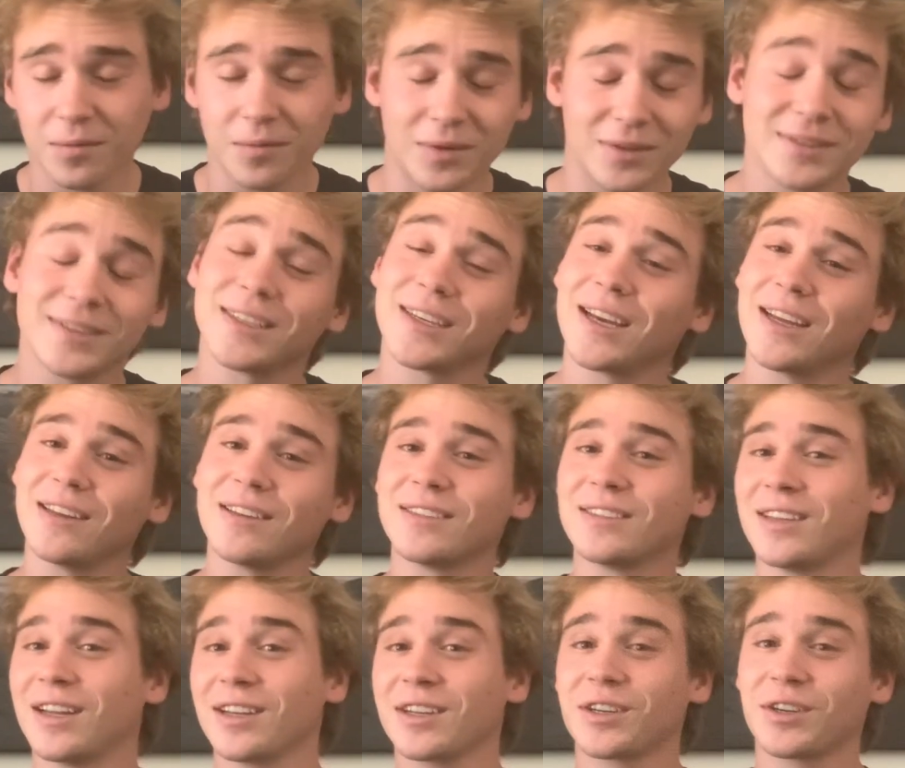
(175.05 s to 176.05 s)
Once again, it's
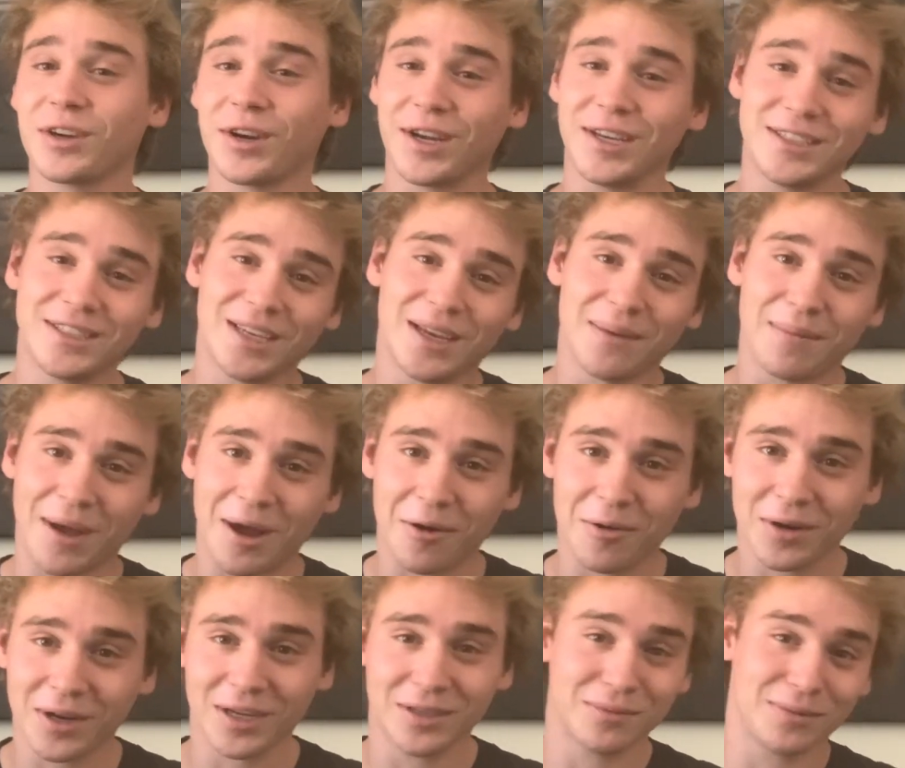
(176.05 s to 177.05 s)
not a crazy amount
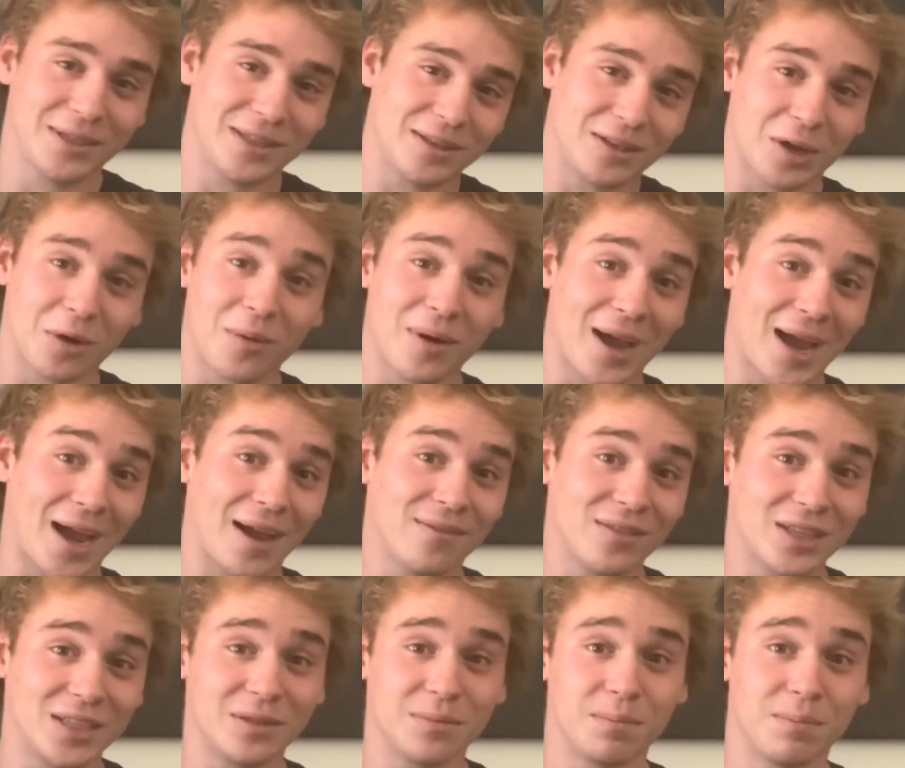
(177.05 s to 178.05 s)
because we don't have
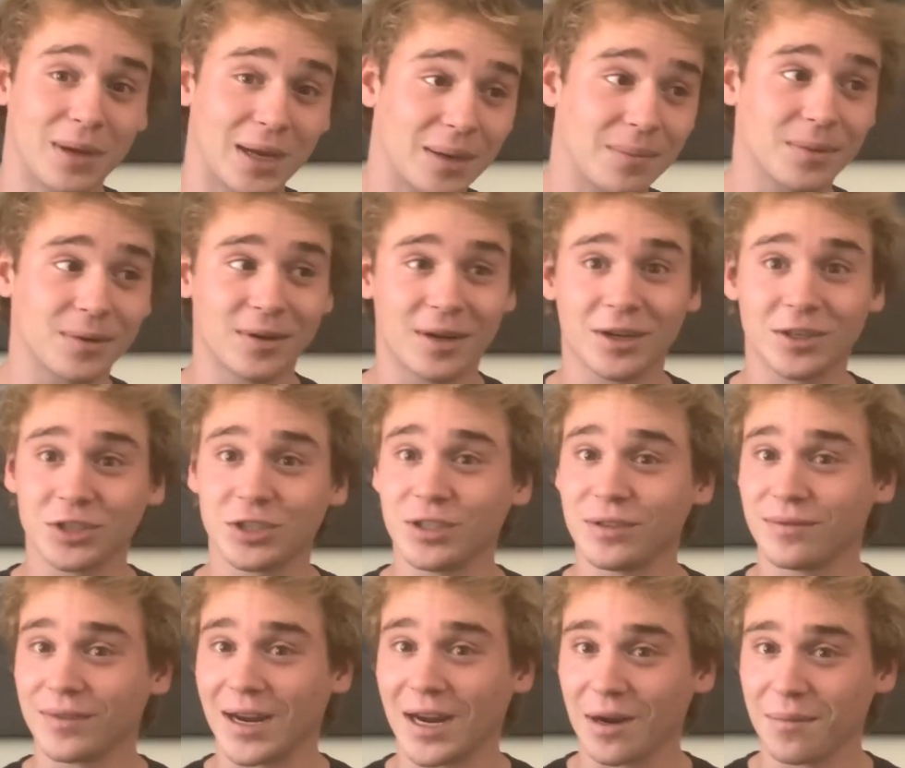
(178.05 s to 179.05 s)
these big production
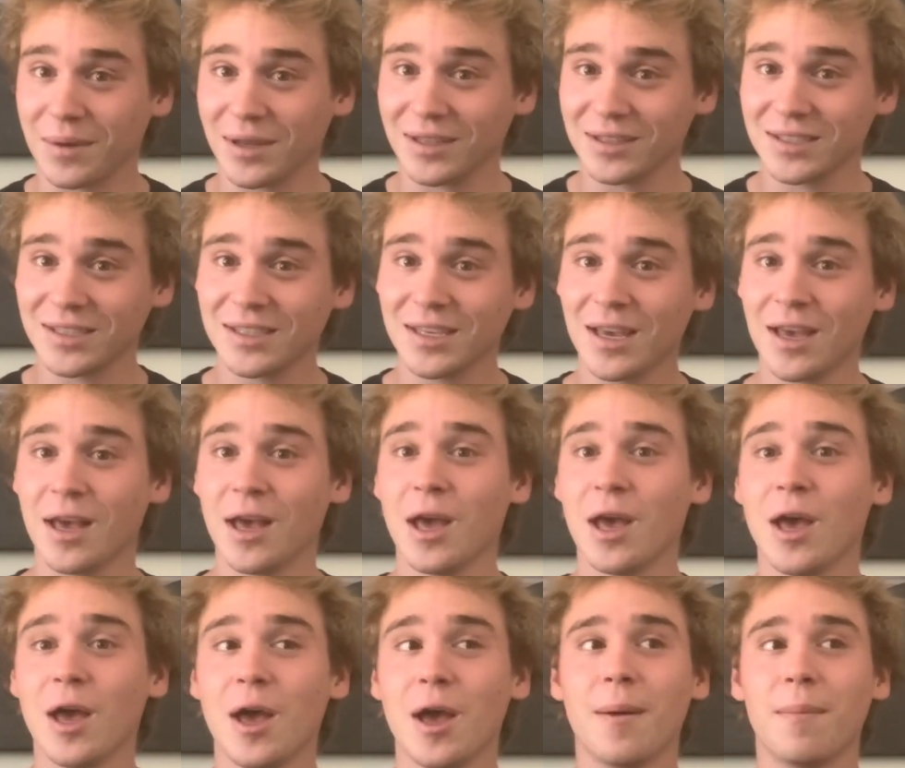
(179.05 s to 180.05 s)
environments,
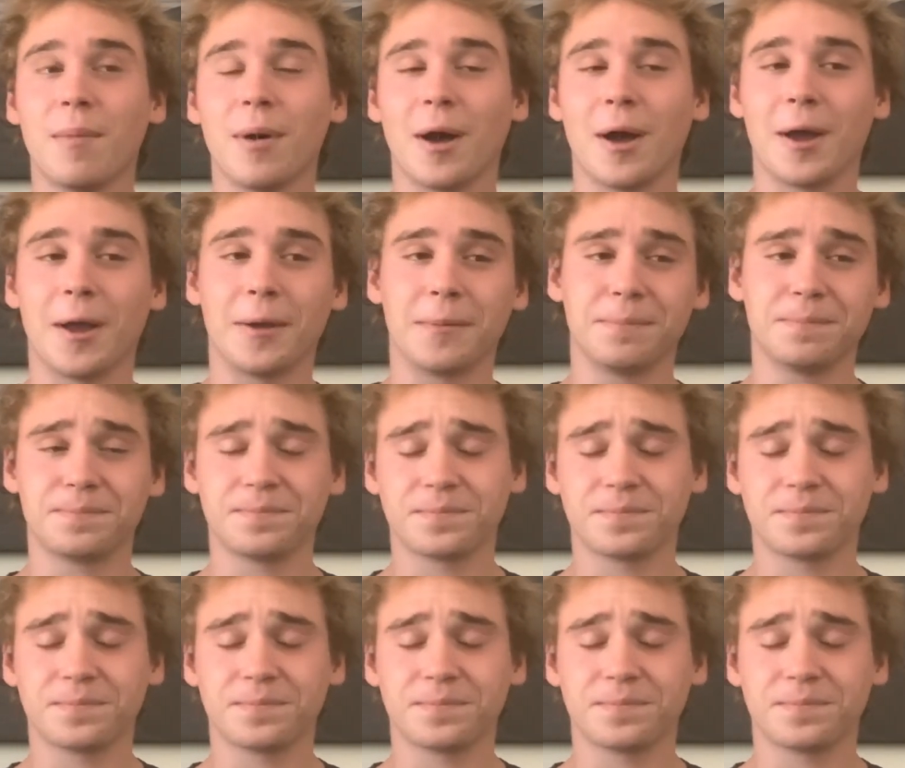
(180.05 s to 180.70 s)
but